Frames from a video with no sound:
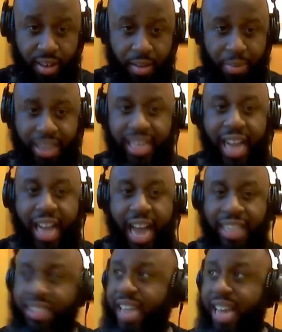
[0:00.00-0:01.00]
But the
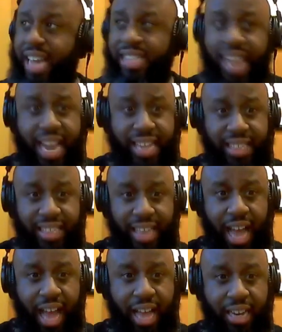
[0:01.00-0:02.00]
guy that's got his hands
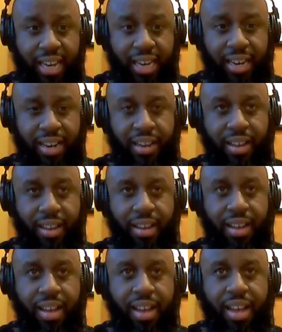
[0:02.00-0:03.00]
tied,
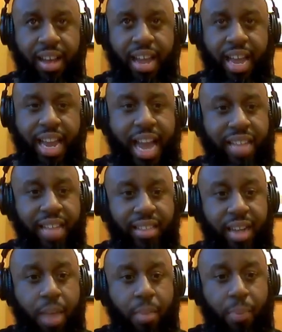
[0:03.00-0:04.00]
it has
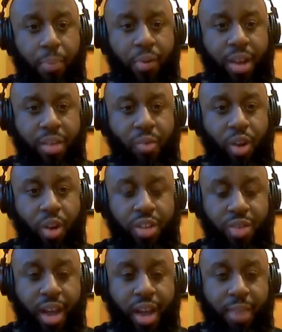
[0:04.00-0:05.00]
to come a point where
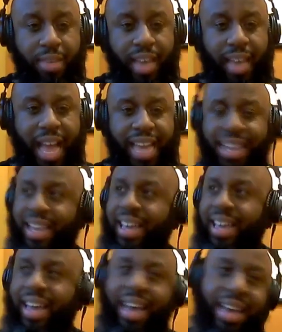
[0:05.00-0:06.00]
you got to be like,
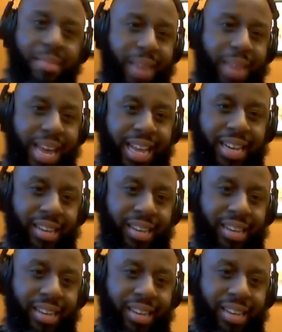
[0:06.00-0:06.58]
hey, man,